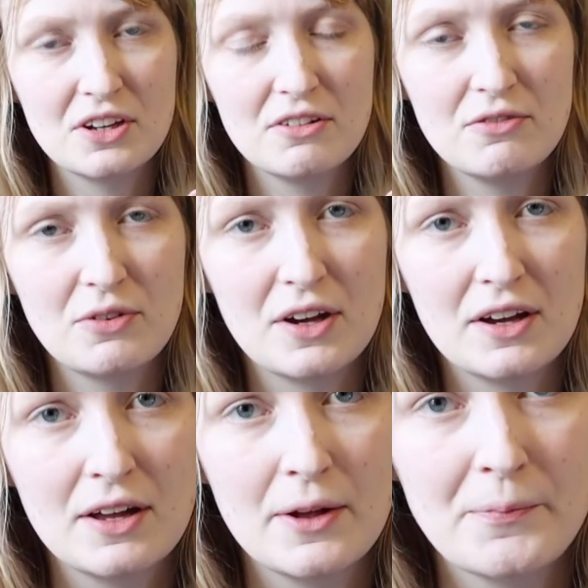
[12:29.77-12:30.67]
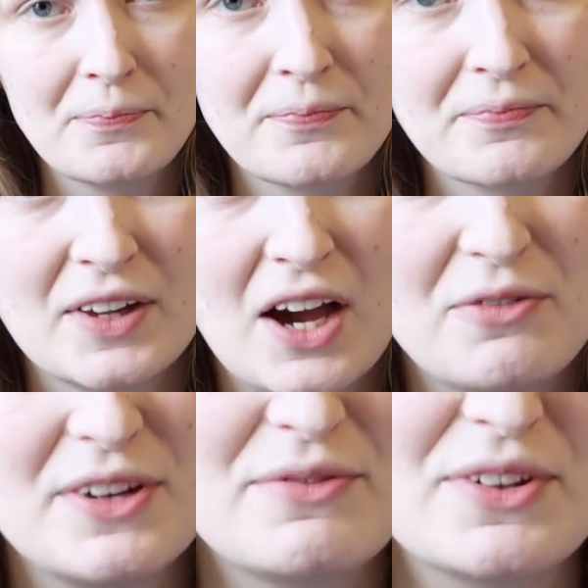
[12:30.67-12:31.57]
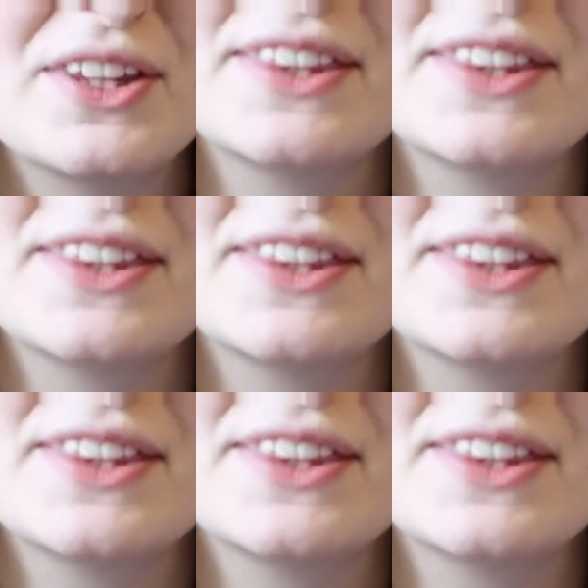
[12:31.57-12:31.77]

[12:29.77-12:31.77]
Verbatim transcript: don't know if I, uh, I've even